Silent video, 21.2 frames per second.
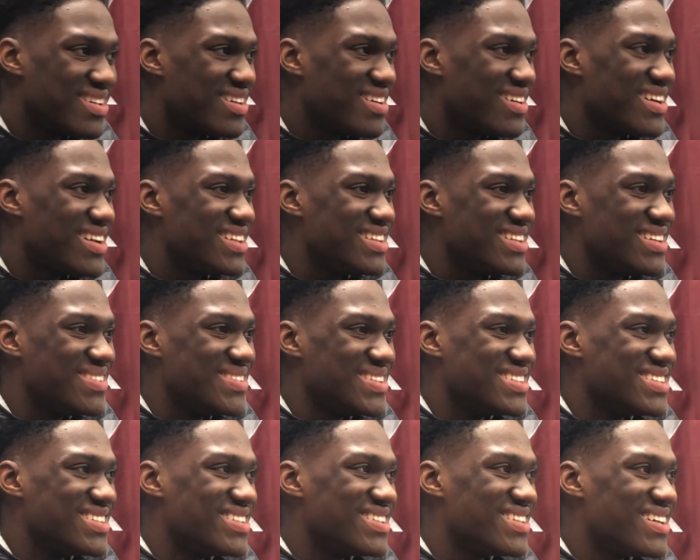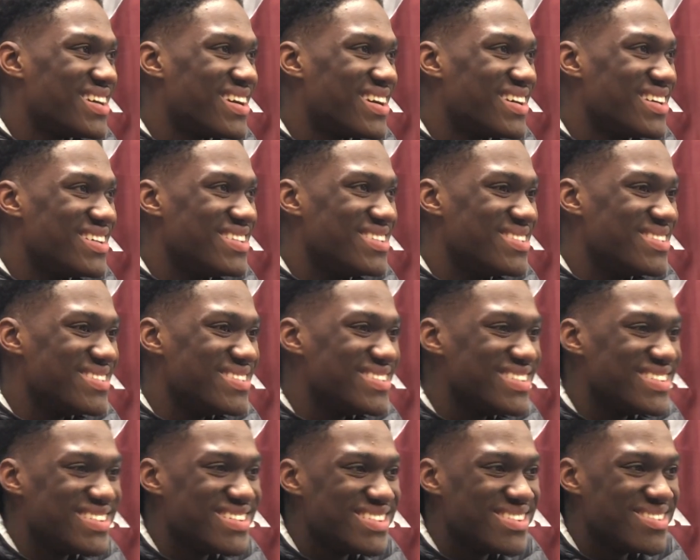No, I didn't need to. I
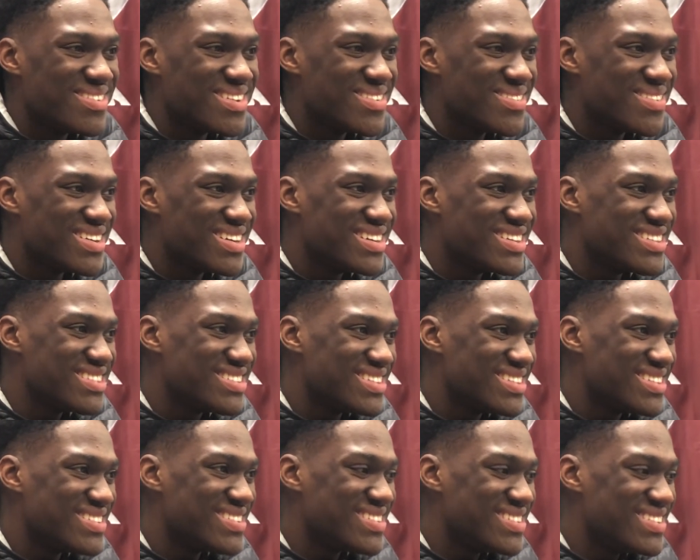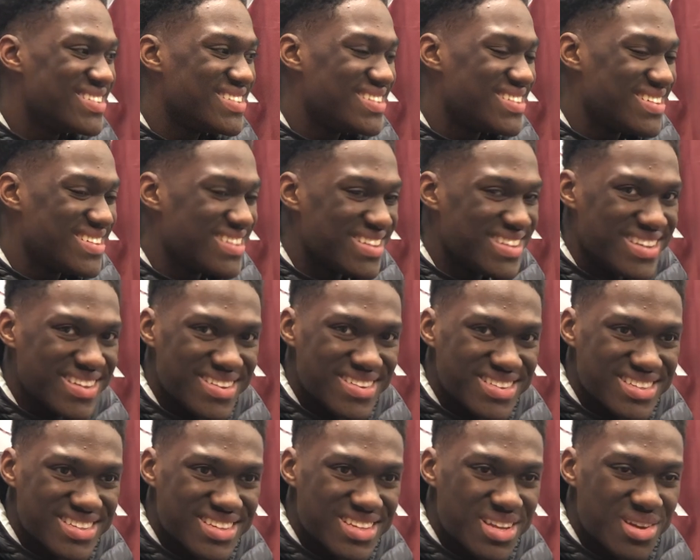knew what it was. So,